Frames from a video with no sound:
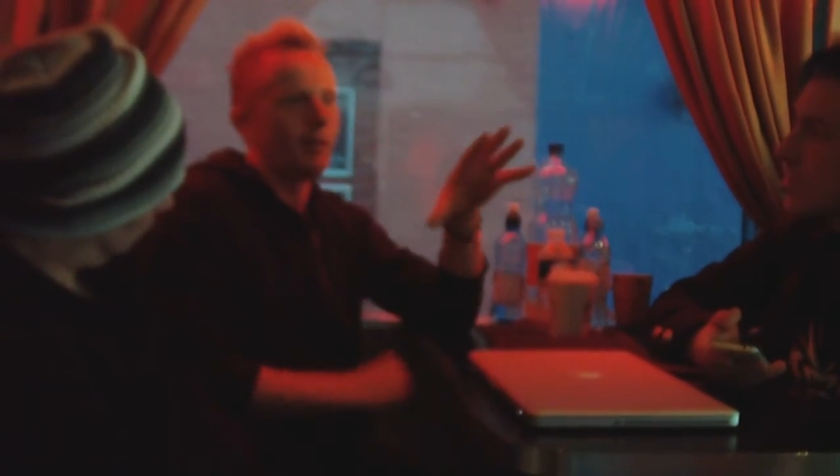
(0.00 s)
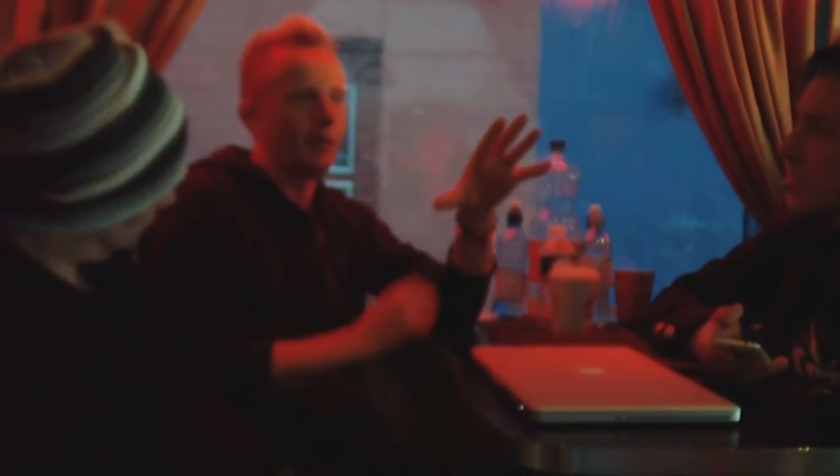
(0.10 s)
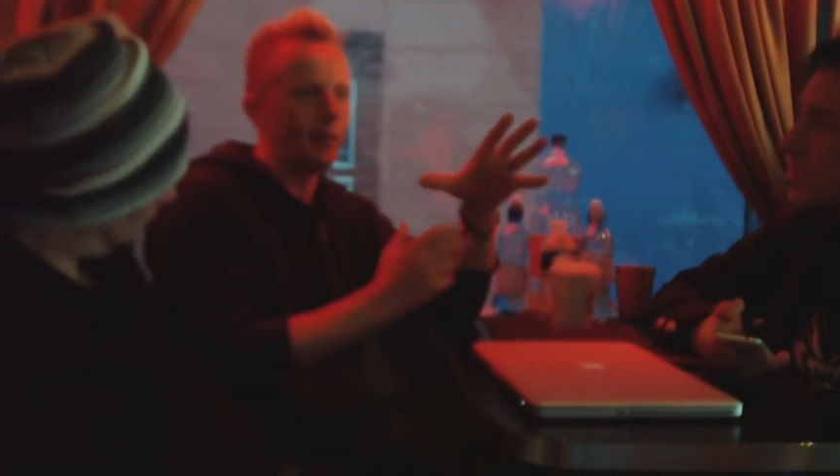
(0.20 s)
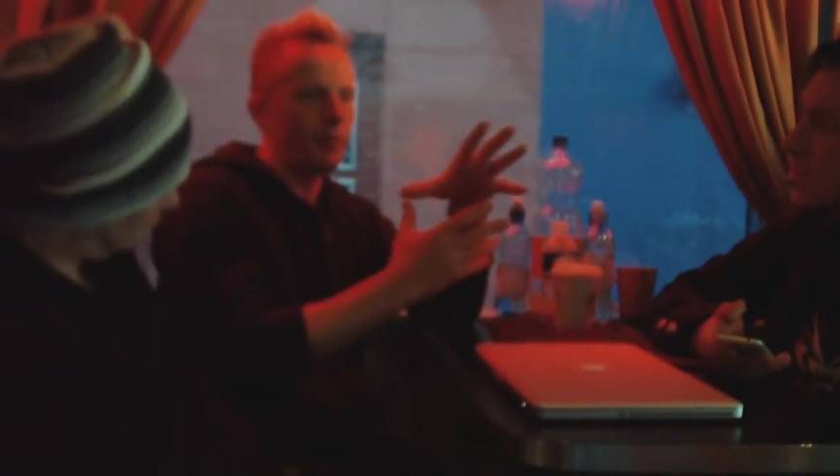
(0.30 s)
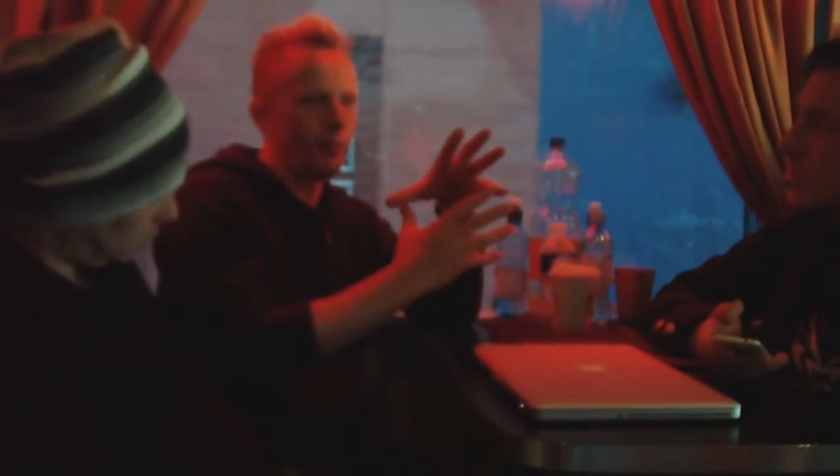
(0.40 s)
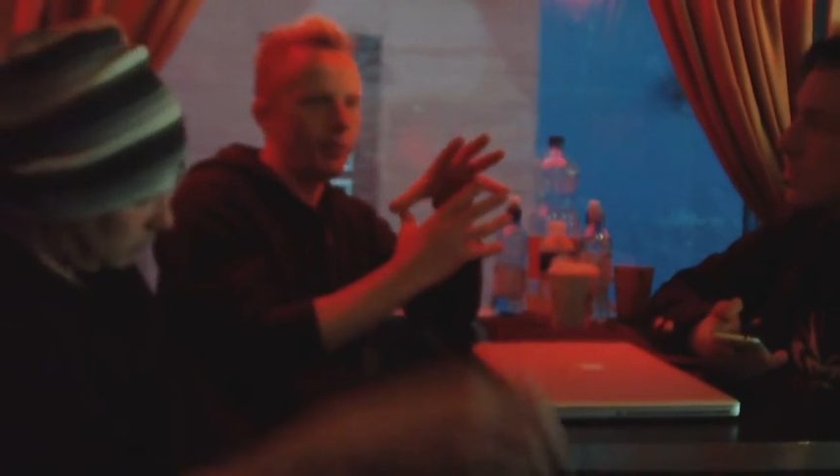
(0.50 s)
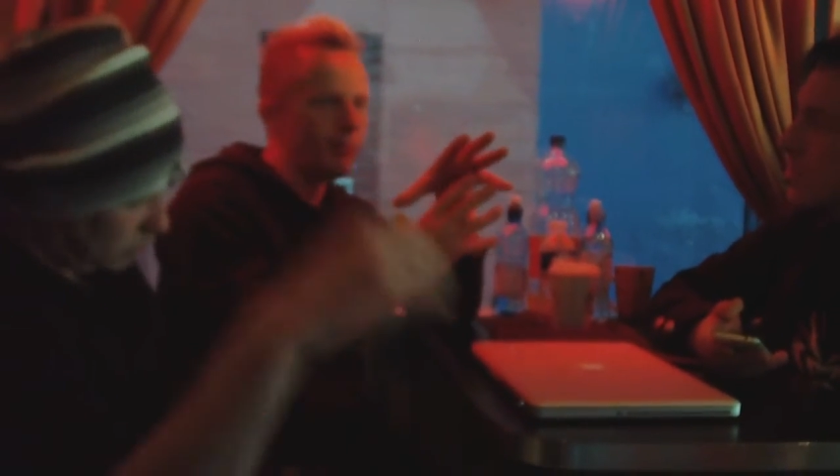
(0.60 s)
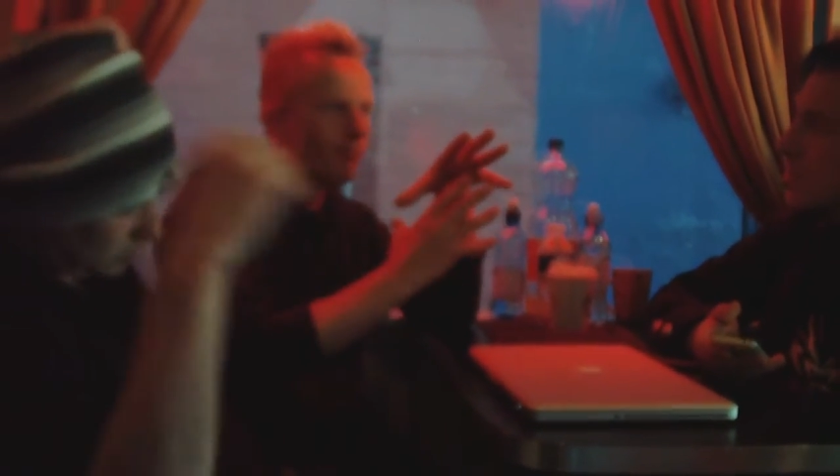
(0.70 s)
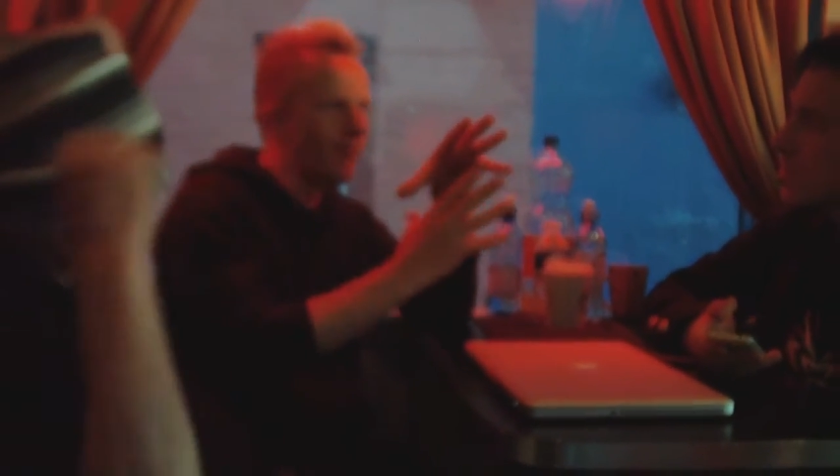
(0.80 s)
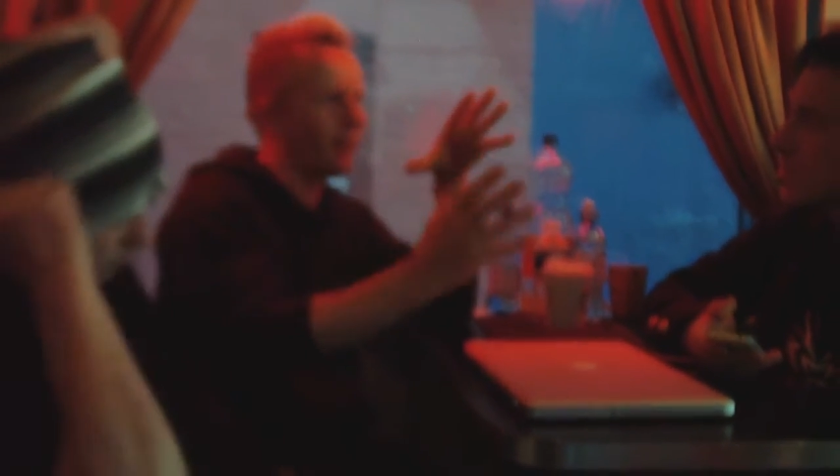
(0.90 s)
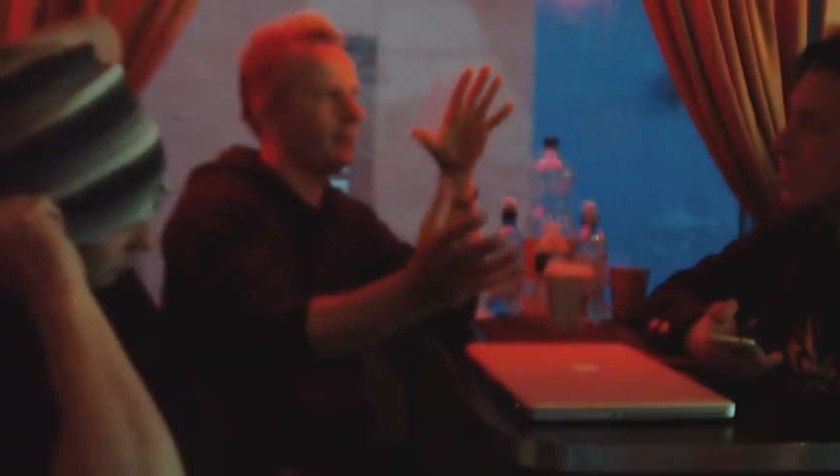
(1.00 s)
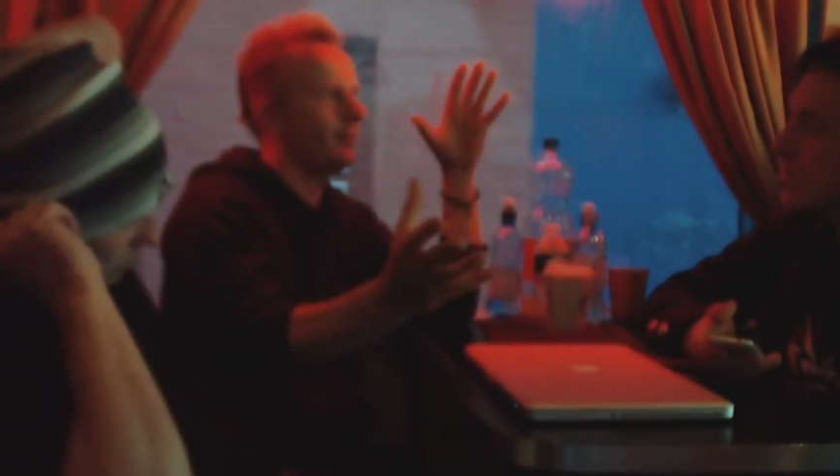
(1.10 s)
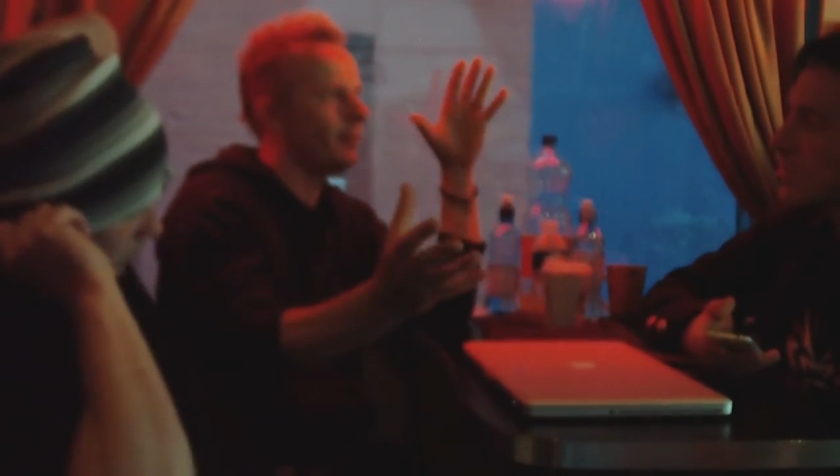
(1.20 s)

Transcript: and there'd be massive